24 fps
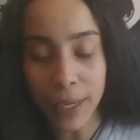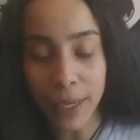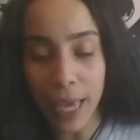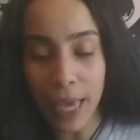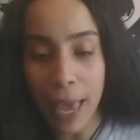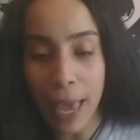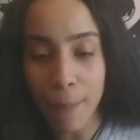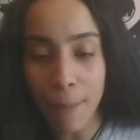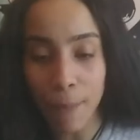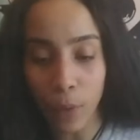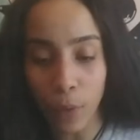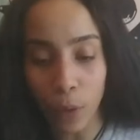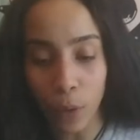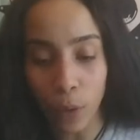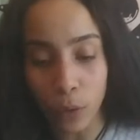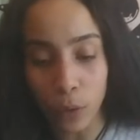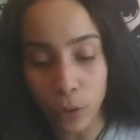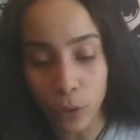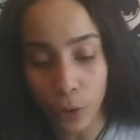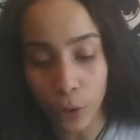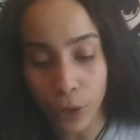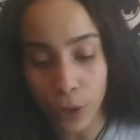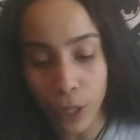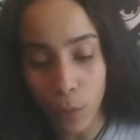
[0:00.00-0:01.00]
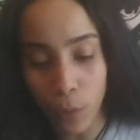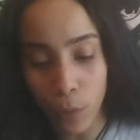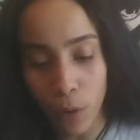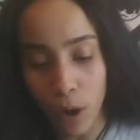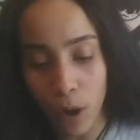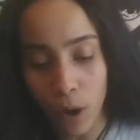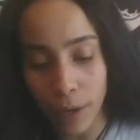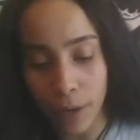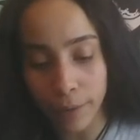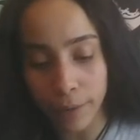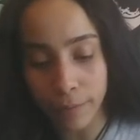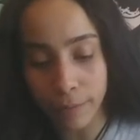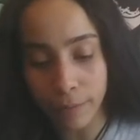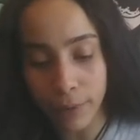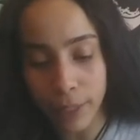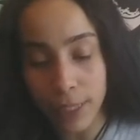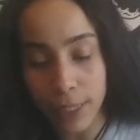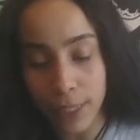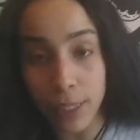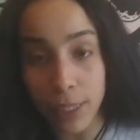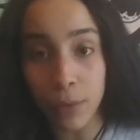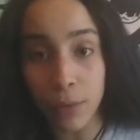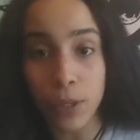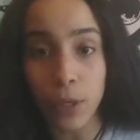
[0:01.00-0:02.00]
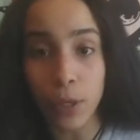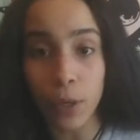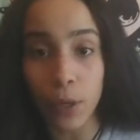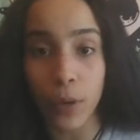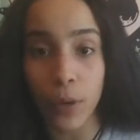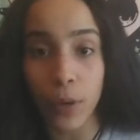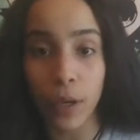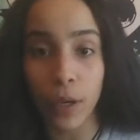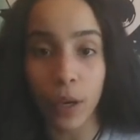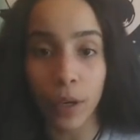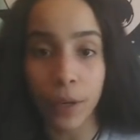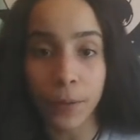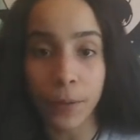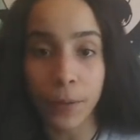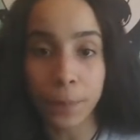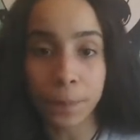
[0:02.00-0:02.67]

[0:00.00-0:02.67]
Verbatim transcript: Emerald 31. Let's see what's going on.